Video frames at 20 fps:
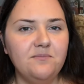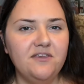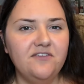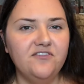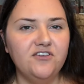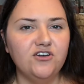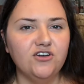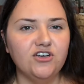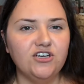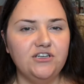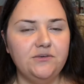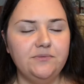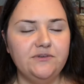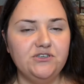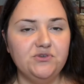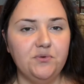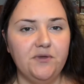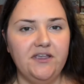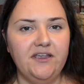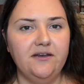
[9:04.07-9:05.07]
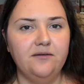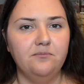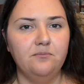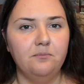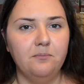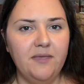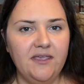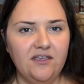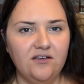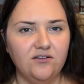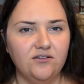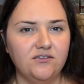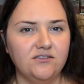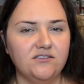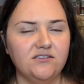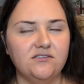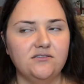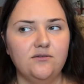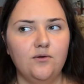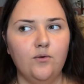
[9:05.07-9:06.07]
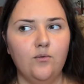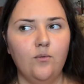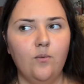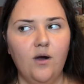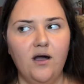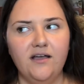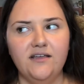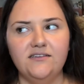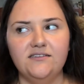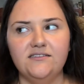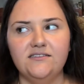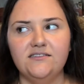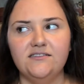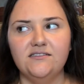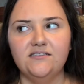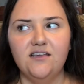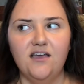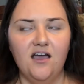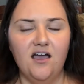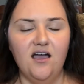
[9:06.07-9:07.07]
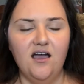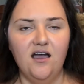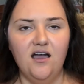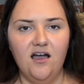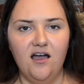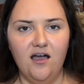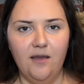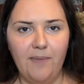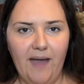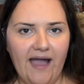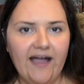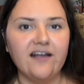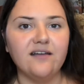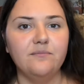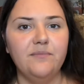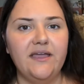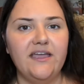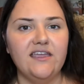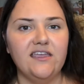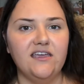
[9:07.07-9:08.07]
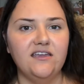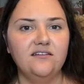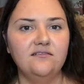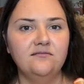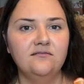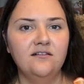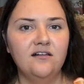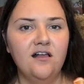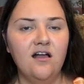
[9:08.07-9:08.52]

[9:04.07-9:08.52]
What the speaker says: feel good between meals was a pack of bacon.